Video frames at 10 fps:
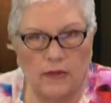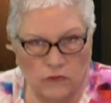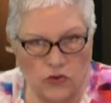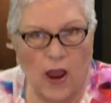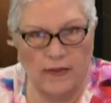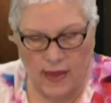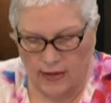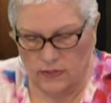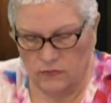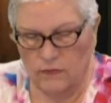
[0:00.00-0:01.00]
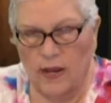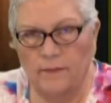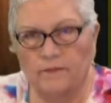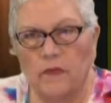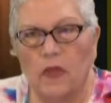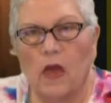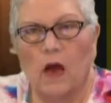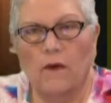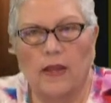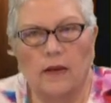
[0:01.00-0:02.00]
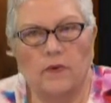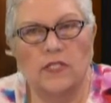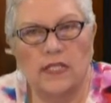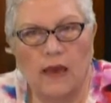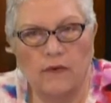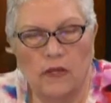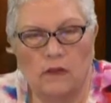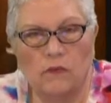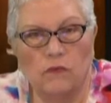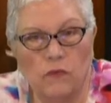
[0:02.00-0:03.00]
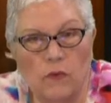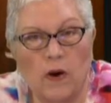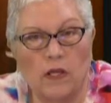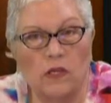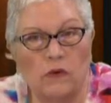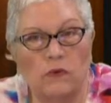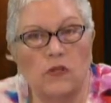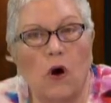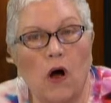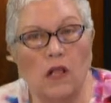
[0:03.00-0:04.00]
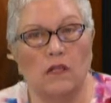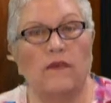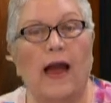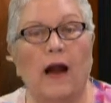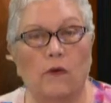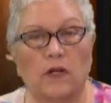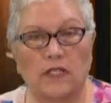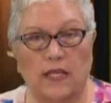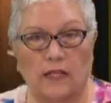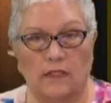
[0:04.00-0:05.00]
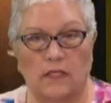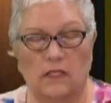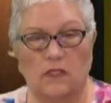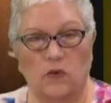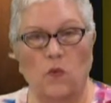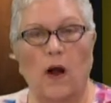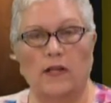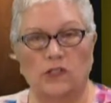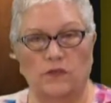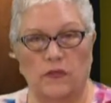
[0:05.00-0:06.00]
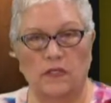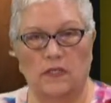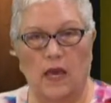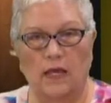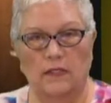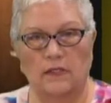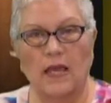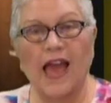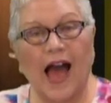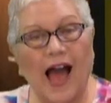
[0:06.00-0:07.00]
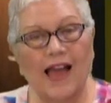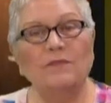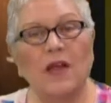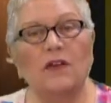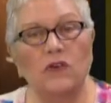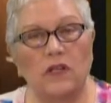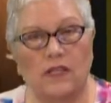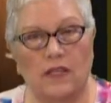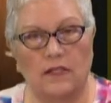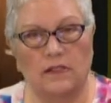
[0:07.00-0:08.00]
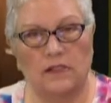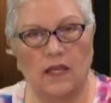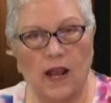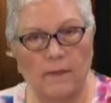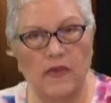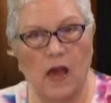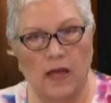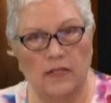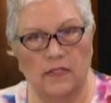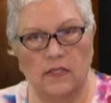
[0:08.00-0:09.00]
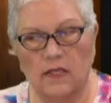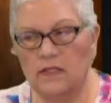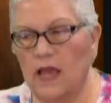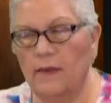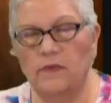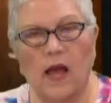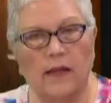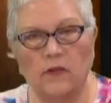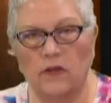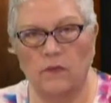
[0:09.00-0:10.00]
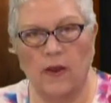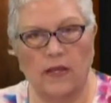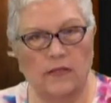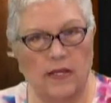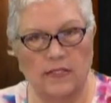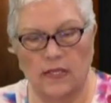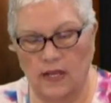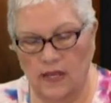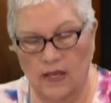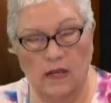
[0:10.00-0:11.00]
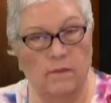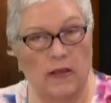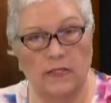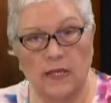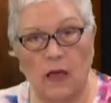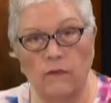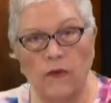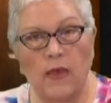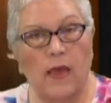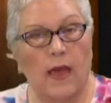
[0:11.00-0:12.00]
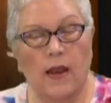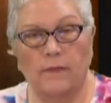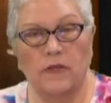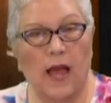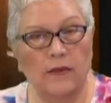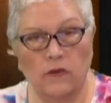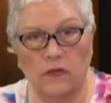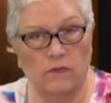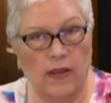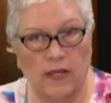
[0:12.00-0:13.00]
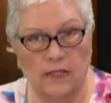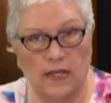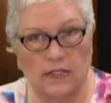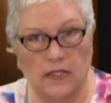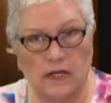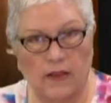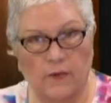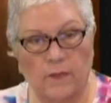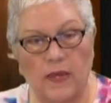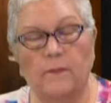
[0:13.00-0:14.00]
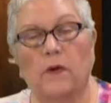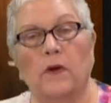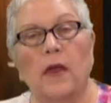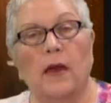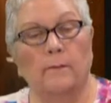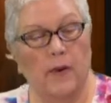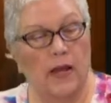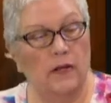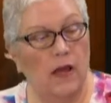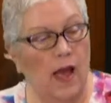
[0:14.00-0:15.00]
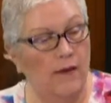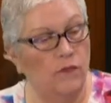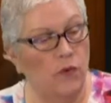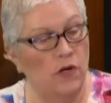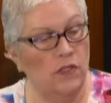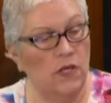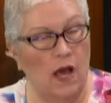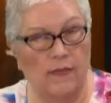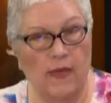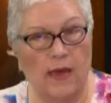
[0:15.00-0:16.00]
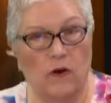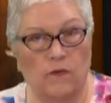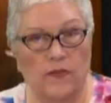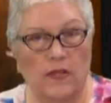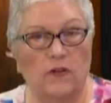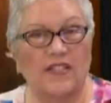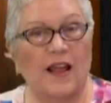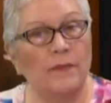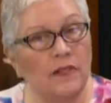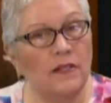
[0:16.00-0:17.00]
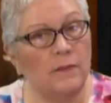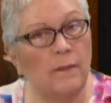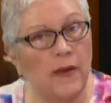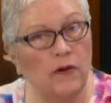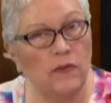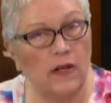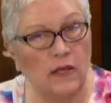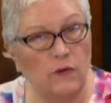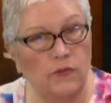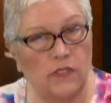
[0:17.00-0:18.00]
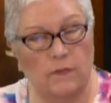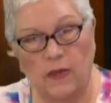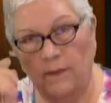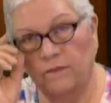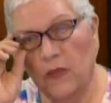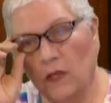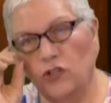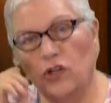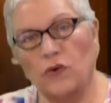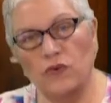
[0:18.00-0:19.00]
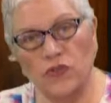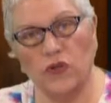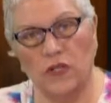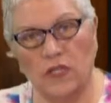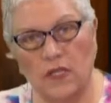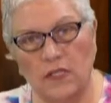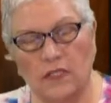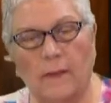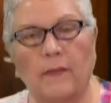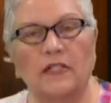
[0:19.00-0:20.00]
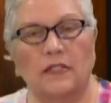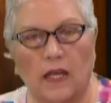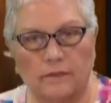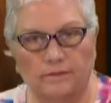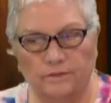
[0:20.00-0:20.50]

Try that, right? Okay, number 7, we want to use all of our senses to watch for the signs. I'm not good at this. Can I be honest at this? I'm not good at recognizing it in myself, and I'm not good at recognizing it in other people. But I've worked on that over the years, and I'm a little bit better than I used to be. You know who's good at this? My son.